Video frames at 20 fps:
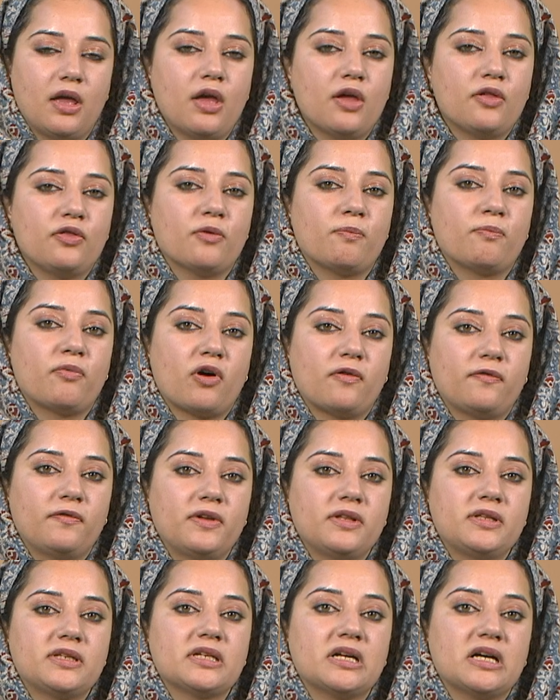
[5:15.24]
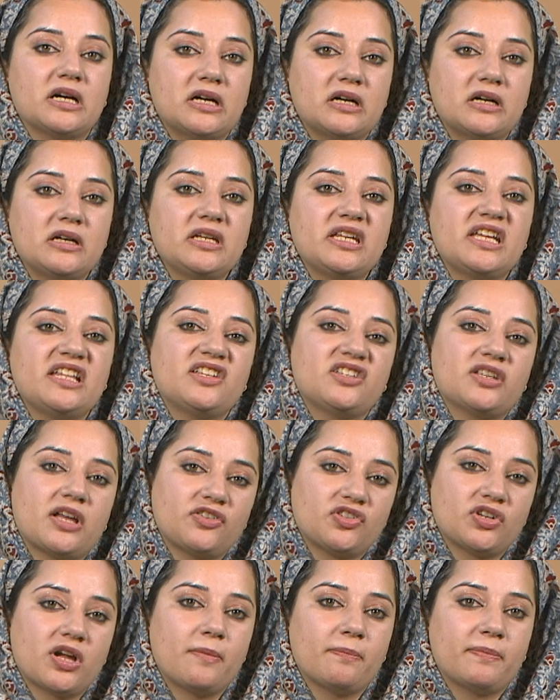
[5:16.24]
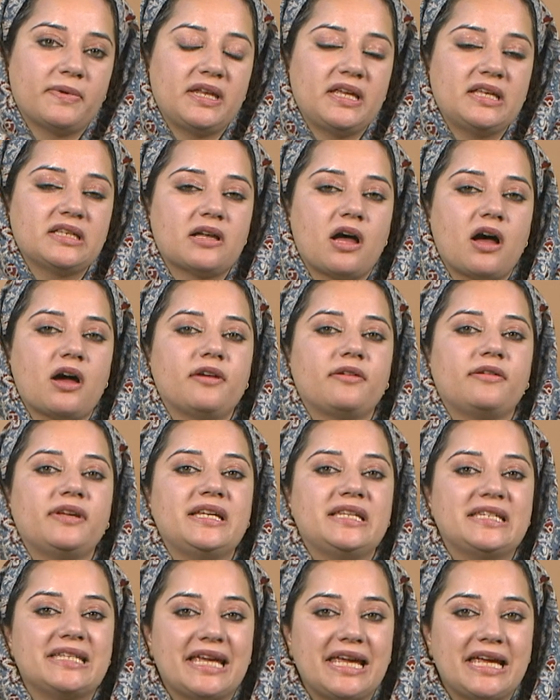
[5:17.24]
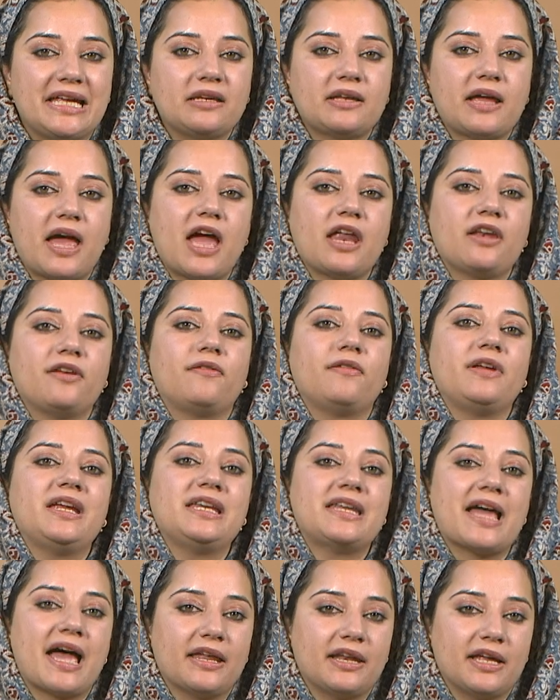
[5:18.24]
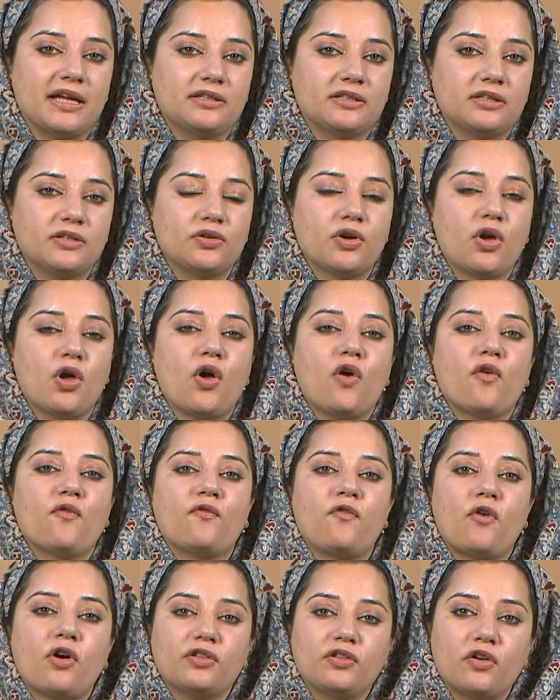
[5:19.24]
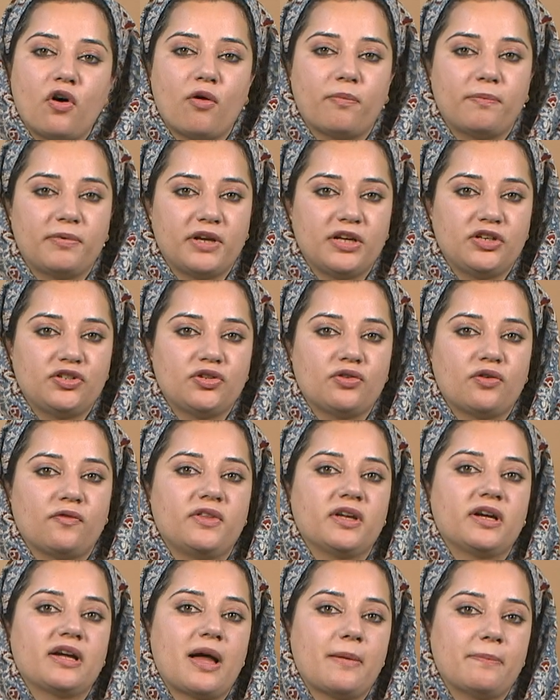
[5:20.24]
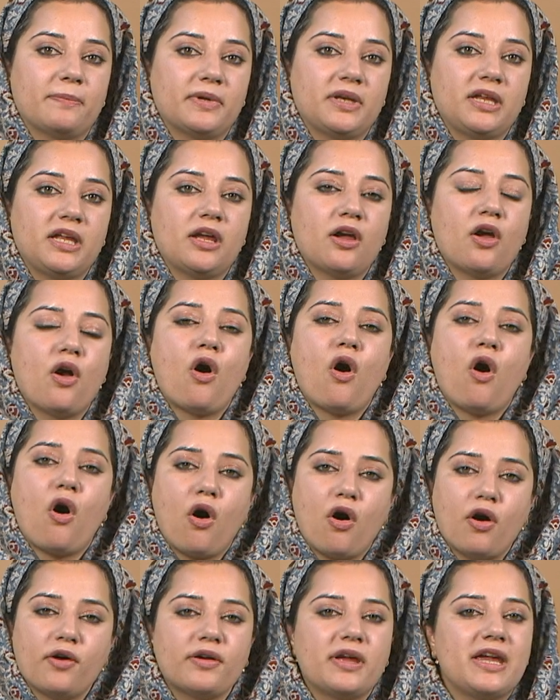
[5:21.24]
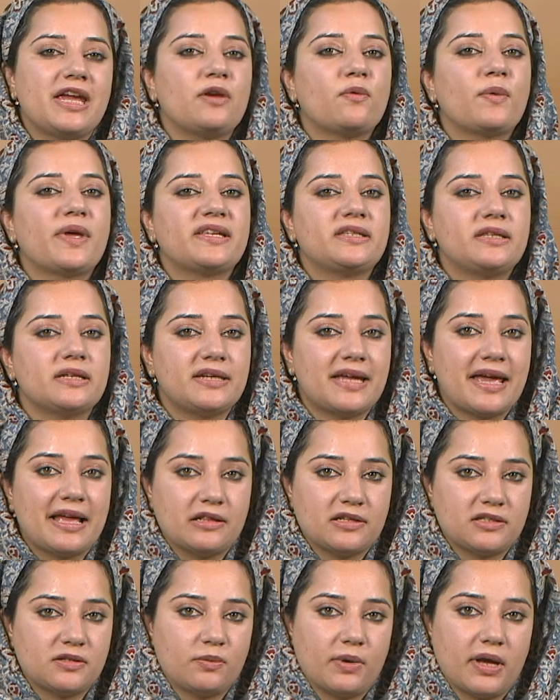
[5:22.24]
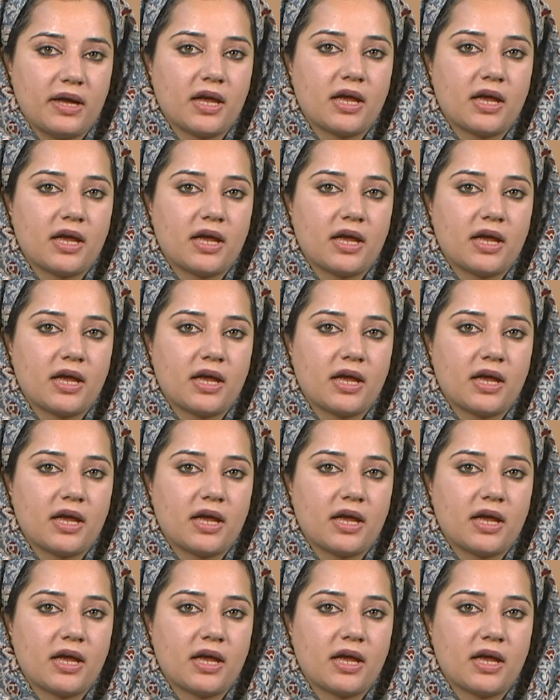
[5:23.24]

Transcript: The profits earned in such companies are retained and redirected for the operation of the company or invested elsewhere.